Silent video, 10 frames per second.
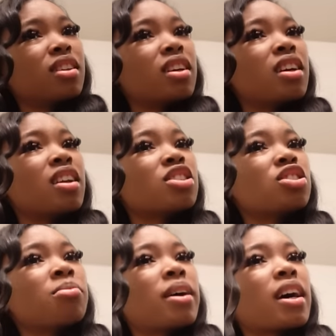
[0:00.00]
getting that
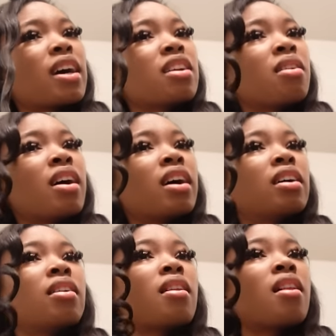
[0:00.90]
shit in my goddamn eye.
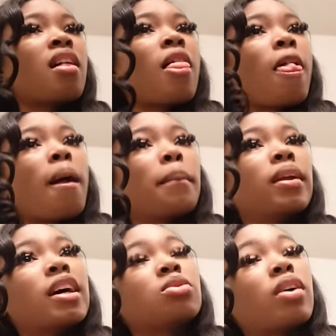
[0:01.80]

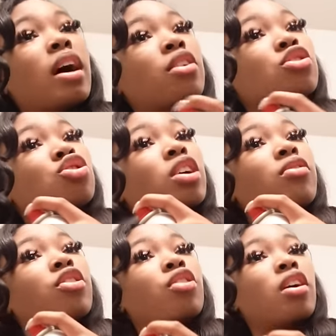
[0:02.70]
But that's why I was just trying
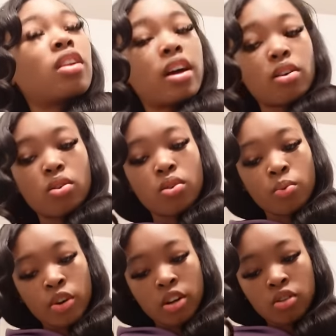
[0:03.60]
to figure out like
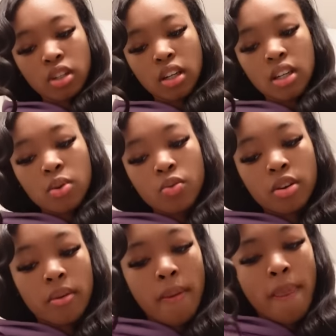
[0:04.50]
where else I could get
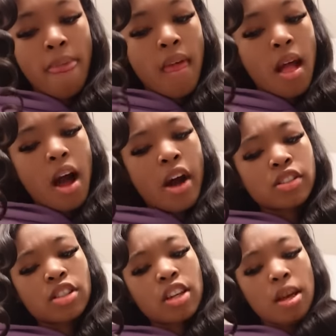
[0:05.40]
one. I was
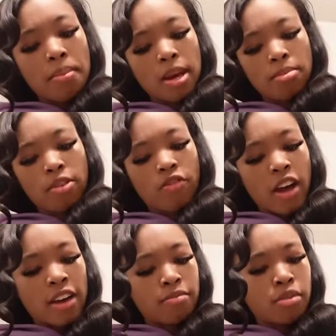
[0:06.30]
thinking maybe
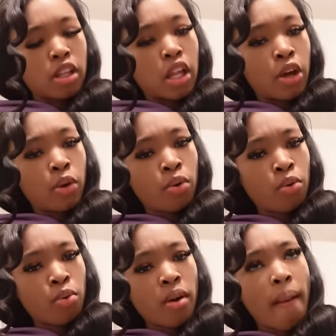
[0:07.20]
Five
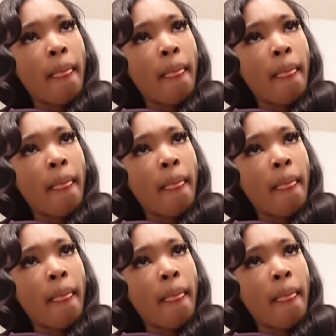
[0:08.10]
Below.